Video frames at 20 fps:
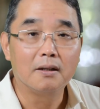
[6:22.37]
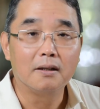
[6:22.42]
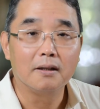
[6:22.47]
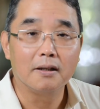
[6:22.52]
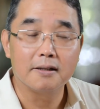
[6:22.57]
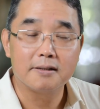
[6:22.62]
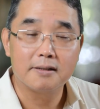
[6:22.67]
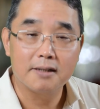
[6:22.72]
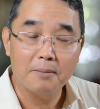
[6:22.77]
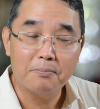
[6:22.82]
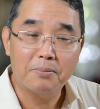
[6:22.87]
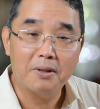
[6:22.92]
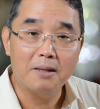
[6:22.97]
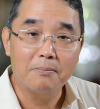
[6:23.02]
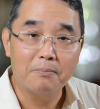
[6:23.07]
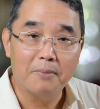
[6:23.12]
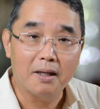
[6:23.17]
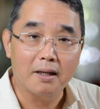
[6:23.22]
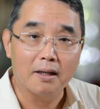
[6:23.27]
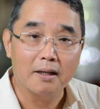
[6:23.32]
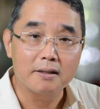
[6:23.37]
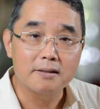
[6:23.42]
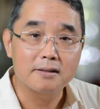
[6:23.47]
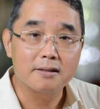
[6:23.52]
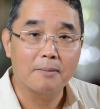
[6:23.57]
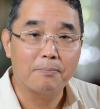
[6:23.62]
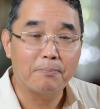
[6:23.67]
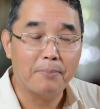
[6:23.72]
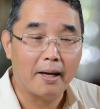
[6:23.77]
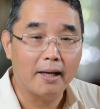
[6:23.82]
It simply means
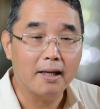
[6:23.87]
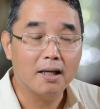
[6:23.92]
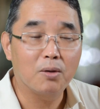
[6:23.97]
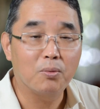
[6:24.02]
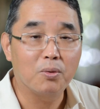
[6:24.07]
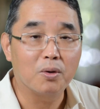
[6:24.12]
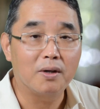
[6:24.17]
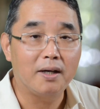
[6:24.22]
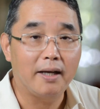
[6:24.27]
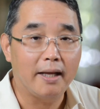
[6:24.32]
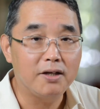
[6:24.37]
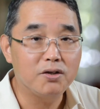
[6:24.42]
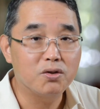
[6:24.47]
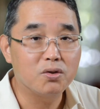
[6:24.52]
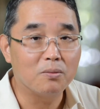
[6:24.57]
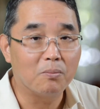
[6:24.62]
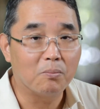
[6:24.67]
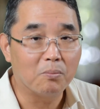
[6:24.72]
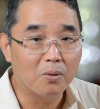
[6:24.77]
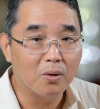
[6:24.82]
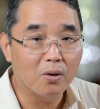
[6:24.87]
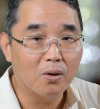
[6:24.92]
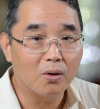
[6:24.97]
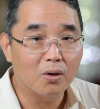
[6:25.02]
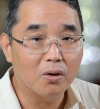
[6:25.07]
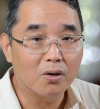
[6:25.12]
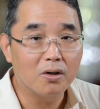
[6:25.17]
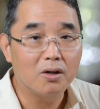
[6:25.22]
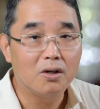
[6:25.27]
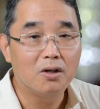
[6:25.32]
the bank will lend you
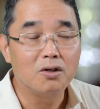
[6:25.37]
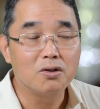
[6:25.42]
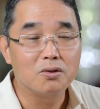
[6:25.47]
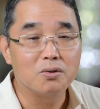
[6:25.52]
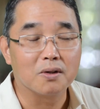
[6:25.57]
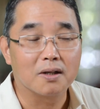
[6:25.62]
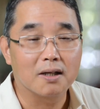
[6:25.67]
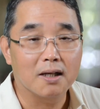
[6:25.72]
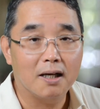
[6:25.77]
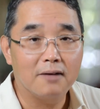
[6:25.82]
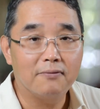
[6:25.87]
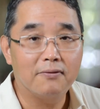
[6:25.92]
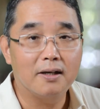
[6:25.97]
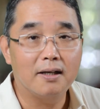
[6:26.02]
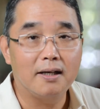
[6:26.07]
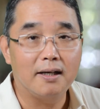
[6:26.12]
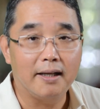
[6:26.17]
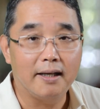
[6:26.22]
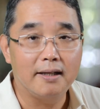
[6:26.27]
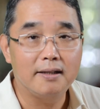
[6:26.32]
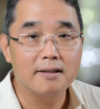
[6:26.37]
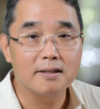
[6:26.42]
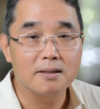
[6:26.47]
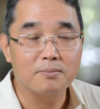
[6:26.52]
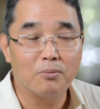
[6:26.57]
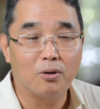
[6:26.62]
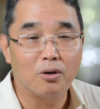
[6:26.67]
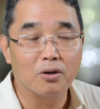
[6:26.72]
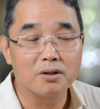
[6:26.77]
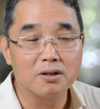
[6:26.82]
more to cover lender's
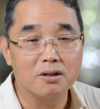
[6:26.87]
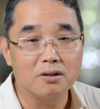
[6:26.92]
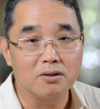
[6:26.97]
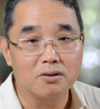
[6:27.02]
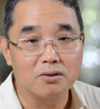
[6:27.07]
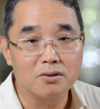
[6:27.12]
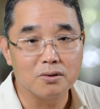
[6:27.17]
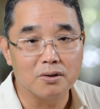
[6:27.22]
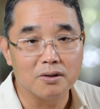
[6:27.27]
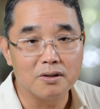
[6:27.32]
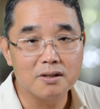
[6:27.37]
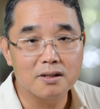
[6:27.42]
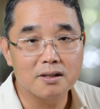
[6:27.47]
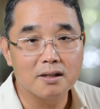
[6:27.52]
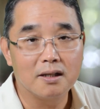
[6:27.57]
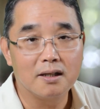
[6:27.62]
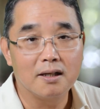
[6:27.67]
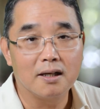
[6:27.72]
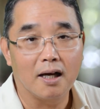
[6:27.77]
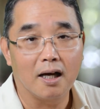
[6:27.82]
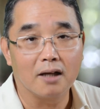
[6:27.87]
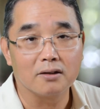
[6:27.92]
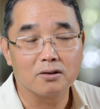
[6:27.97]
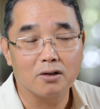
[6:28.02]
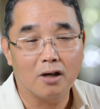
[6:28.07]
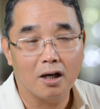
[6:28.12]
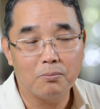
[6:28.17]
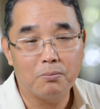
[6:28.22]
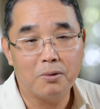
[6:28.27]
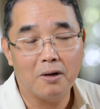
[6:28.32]
mortgage insurance on
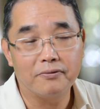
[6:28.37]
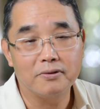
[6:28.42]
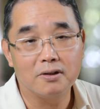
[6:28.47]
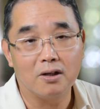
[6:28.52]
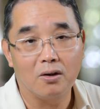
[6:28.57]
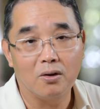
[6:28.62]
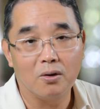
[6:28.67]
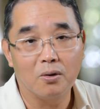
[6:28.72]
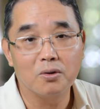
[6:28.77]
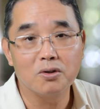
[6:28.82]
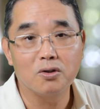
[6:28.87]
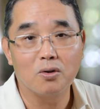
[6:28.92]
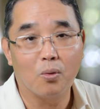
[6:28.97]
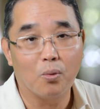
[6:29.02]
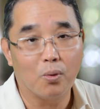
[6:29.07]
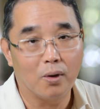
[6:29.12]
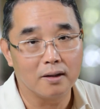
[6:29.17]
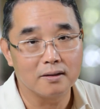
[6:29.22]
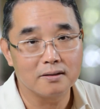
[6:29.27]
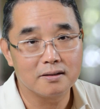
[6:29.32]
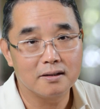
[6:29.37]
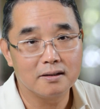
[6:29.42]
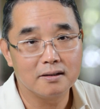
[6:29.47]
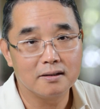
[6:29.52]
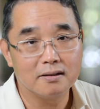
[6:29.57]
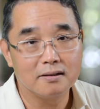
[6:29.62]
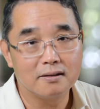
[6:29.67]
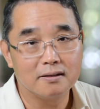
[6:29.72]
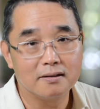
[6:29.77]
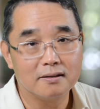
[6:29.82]
top of the loan you want.
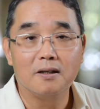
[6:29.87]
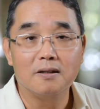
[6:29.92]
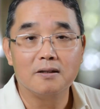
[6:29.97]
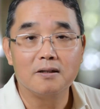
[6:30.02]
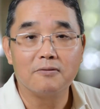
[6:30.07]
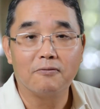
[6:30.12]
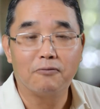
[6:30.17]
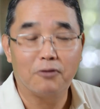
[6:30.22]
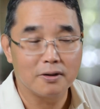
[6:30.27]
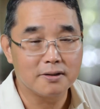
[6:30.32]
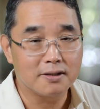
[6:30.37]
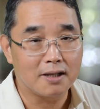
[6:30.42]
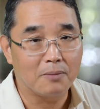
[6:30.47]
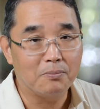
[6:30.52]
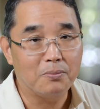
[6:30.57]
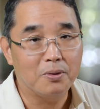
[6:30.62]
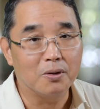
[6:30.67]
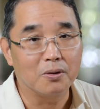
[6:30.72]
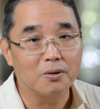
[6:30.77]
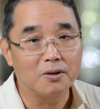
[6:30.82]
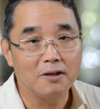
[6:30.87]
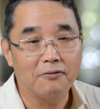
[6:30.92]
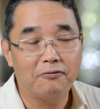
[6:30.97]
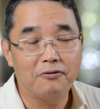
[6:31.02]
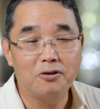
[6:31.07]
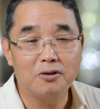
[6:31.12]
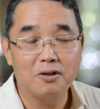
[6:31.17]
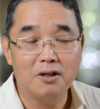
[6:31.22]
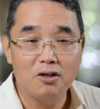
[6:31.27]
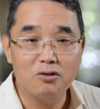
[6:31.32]
For example, if
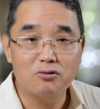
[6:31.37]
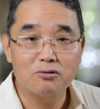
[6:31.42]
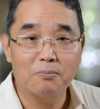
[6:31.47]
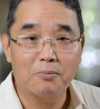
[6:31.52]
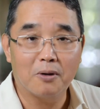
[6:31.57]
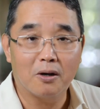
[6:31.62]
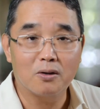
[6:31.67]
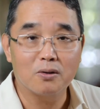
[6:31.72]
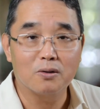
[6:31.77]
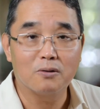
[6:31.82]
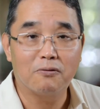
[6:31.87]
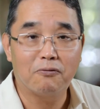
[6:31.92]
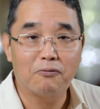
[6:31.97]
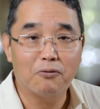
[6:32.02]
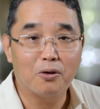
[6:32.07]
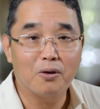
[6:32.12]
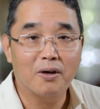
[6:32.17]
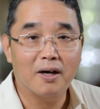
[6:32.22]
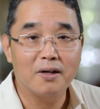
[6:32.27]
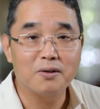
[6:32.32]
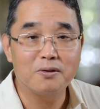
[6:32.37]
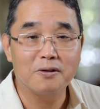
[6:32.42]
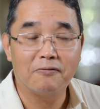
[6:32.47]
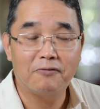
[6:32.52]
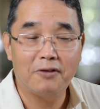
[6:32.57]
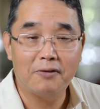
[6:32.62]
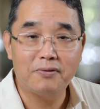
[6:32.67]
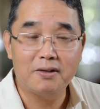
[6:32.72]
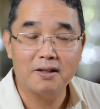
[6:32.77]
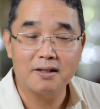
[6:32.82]
you need to borrow
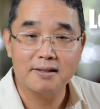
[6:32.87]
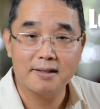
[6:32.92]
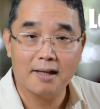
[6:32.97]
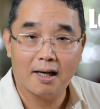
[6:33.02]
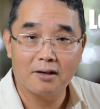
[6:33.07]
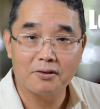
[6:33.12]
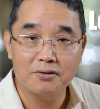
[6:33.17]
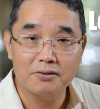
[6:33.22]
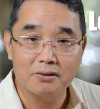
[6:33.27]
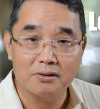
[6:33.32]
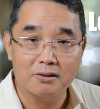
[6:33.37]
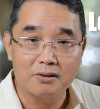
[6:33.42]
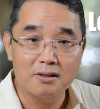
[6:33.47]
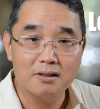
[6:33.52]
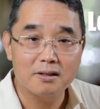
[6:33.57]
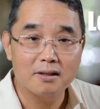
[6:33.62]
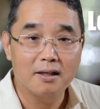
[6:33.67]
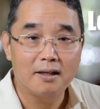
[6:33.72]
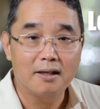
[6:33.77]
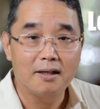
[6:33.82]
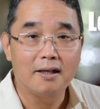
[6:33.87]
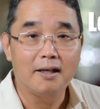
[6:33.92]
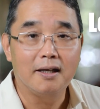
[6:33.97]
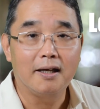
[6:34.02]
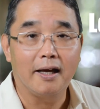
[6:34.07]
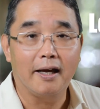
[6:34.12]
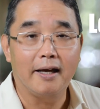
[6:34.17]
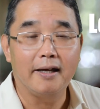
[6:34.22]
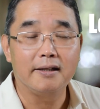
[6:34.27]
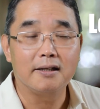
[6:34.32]
$450,000
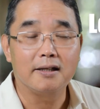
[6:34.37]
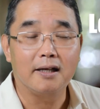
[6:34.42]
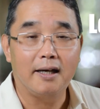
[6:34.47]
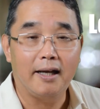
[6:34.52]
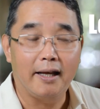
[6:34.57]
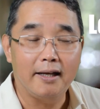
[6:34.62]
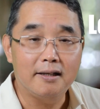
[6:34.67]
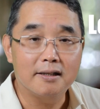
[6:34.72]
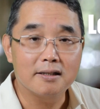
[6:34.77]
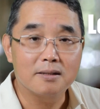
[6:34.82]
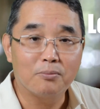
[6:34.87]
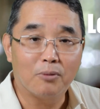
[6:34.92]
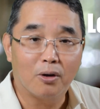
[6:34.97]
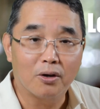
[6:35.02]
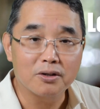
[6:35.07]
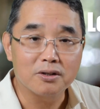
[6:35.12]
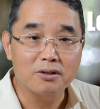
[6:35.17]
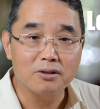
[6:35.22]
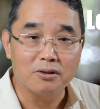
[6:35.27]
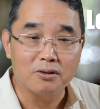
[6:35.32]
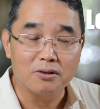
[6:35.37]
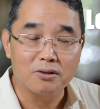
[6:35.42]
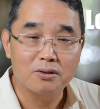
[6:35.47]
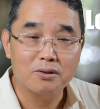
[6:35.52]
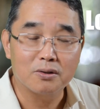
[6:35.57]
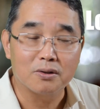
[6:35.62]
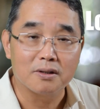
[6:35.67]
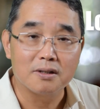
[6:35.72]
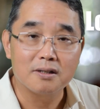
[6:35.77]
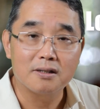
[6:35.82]
and the lender's mortgage
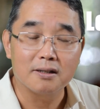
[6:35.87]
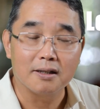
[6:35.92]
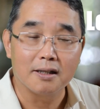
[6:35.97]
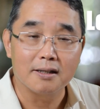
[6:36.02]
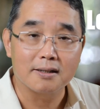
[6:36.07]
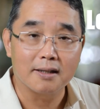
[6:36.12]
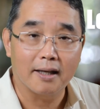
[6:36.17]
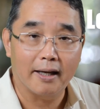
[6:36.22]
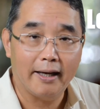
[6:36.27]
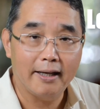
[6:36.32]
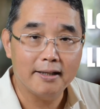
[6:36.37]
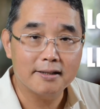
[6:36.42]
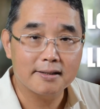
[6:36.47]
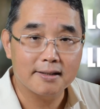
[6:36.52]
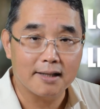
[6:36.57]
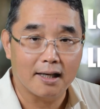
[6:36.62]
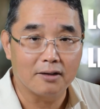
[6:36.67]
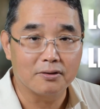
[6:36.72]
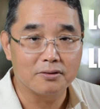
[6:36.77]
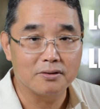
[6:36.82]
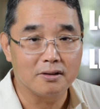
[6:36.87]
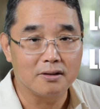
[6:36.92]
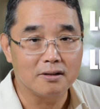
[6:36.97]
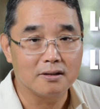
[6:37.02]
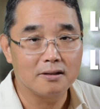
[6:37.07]
insurance is $8,000.